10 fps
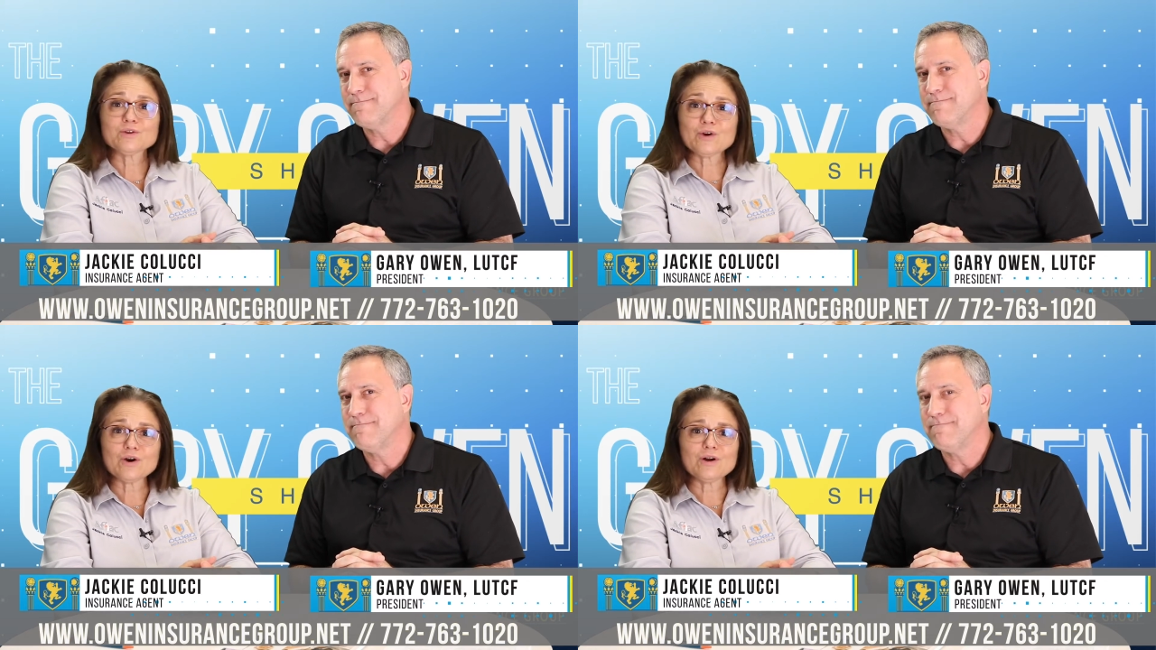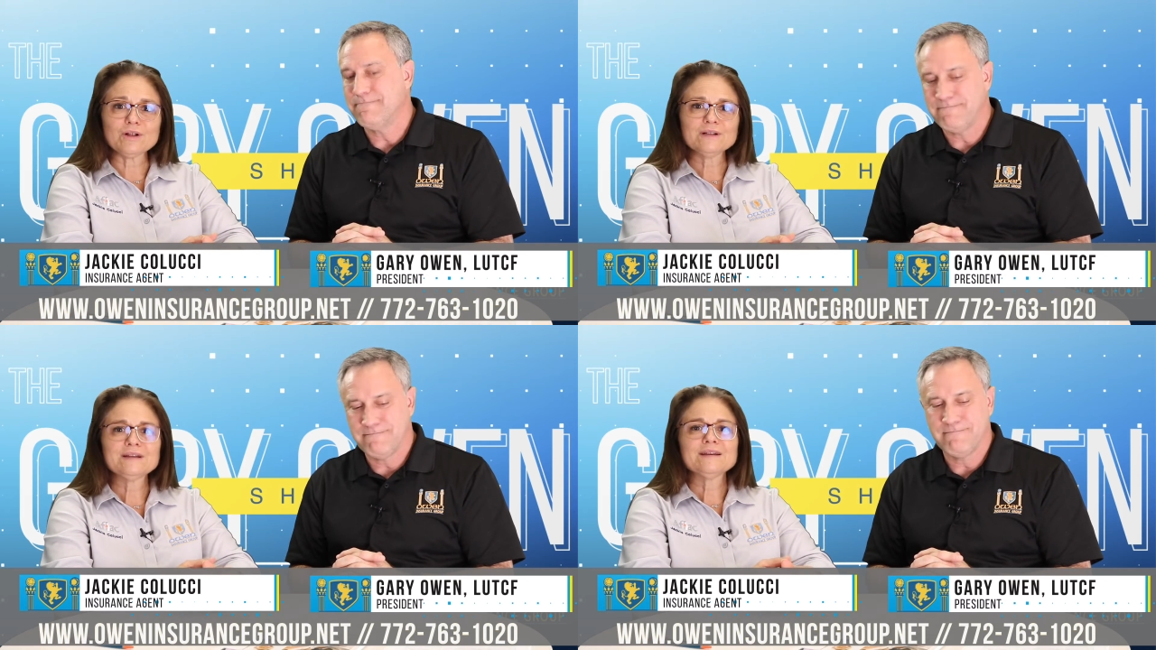Speaker 1: to
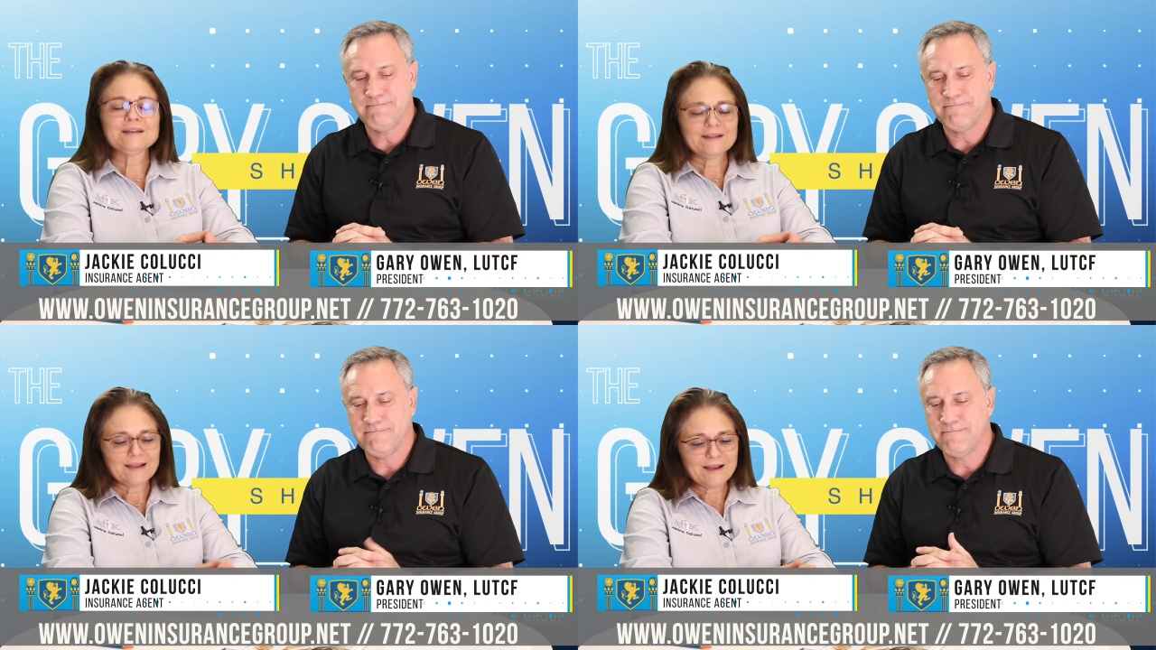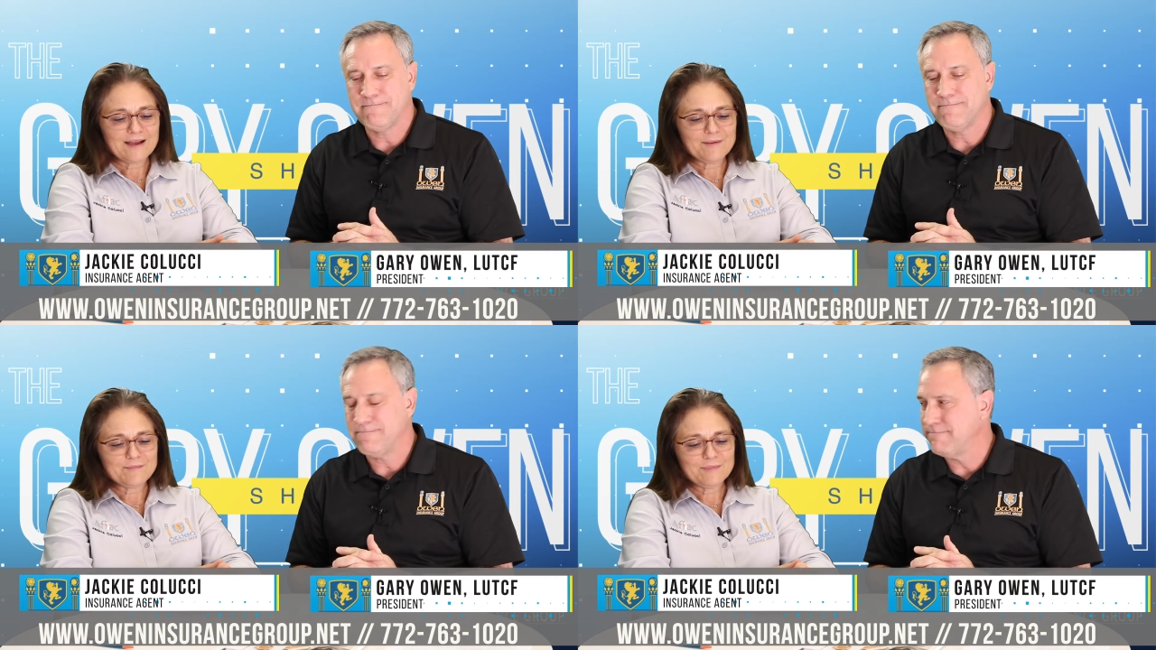call.
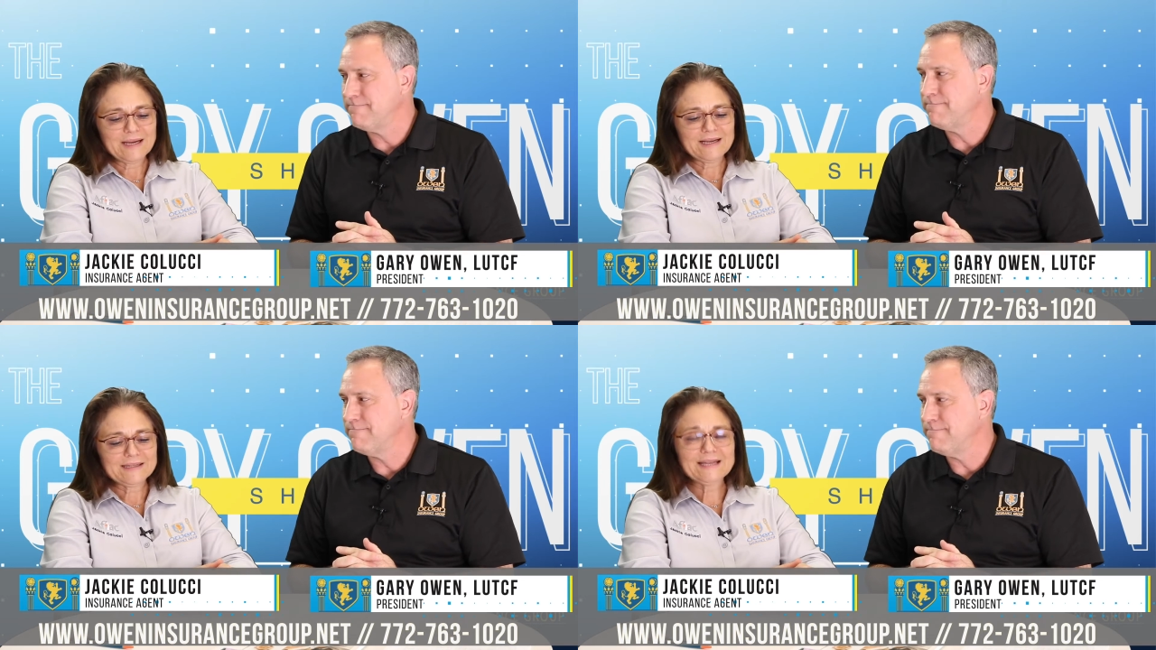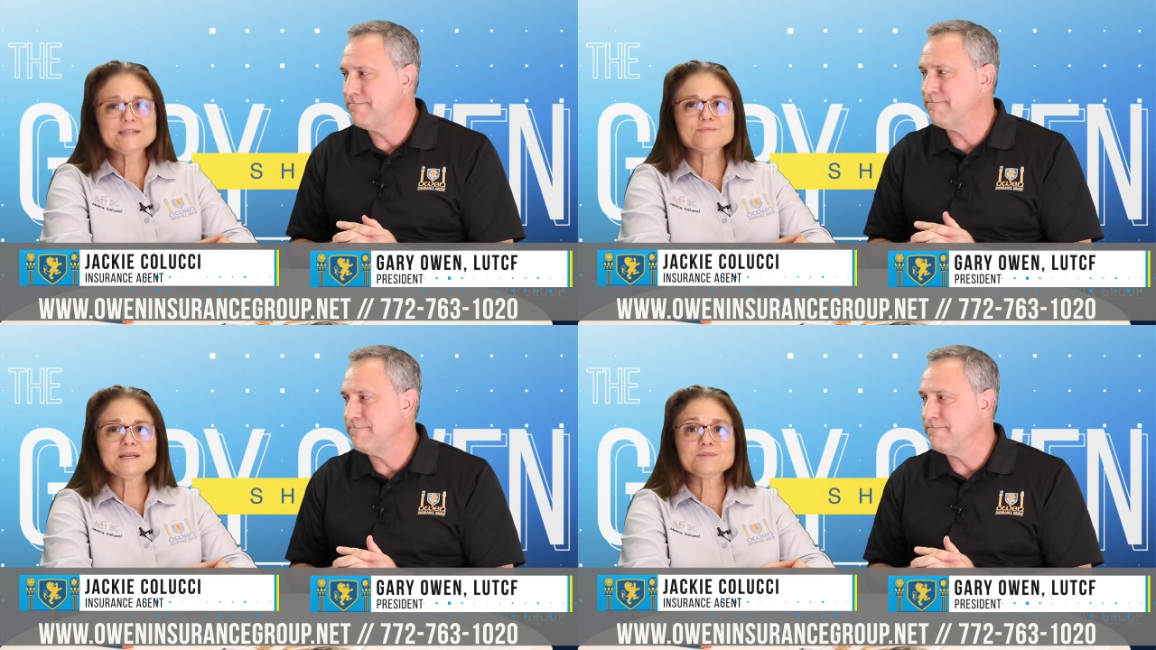That
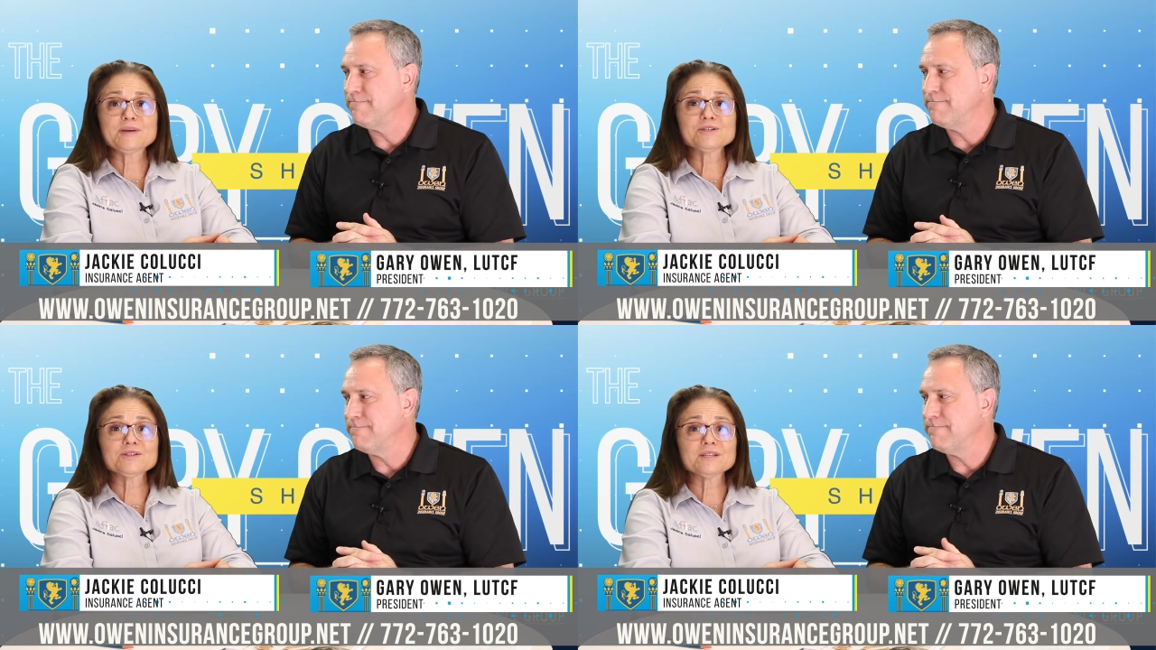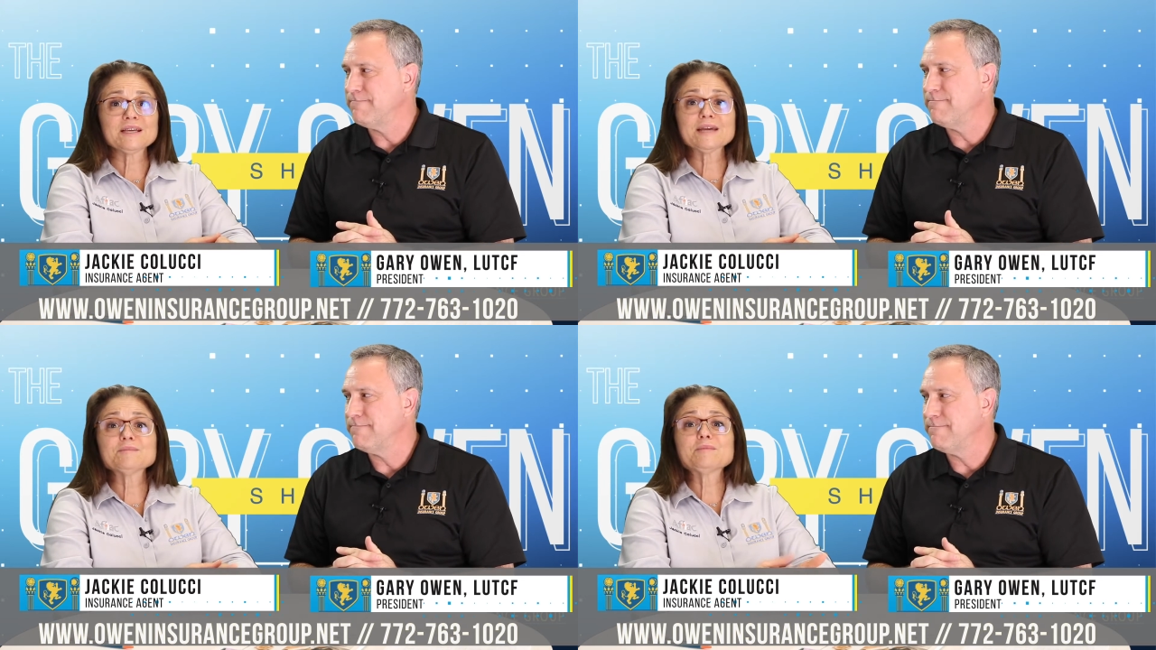is my
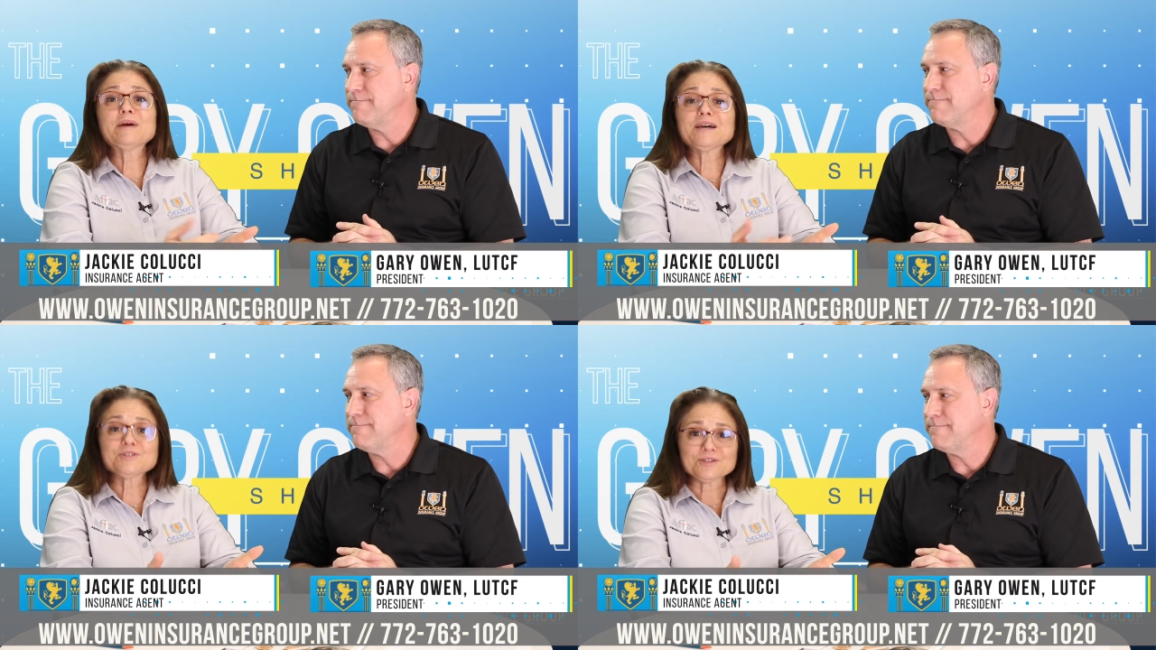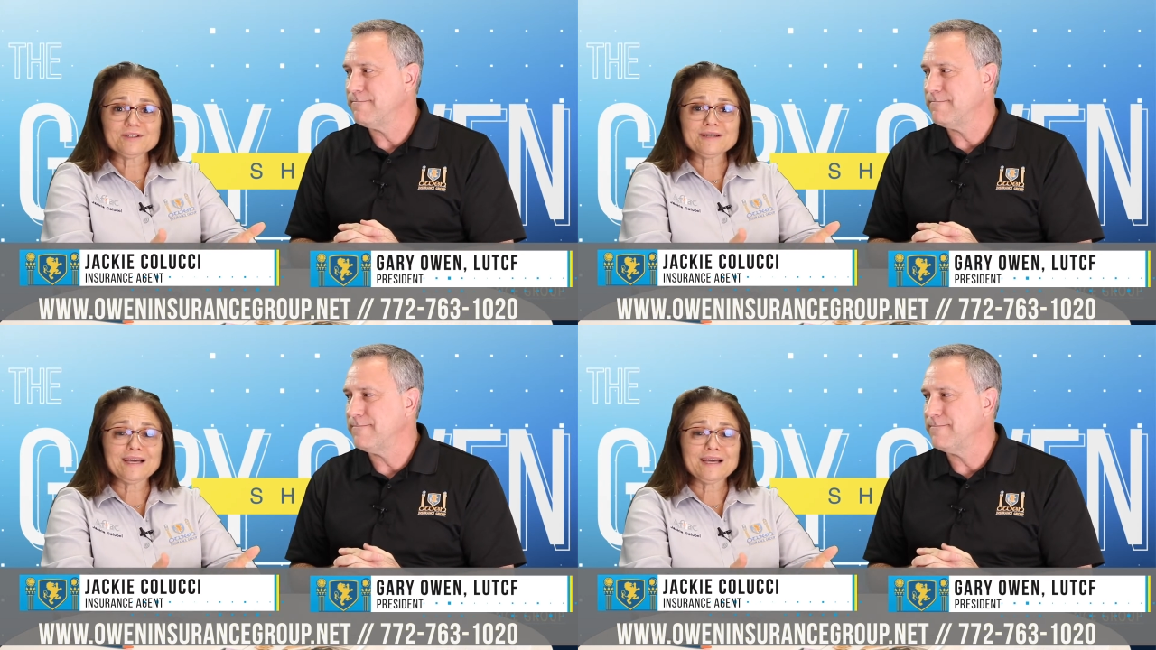specialty and my passion.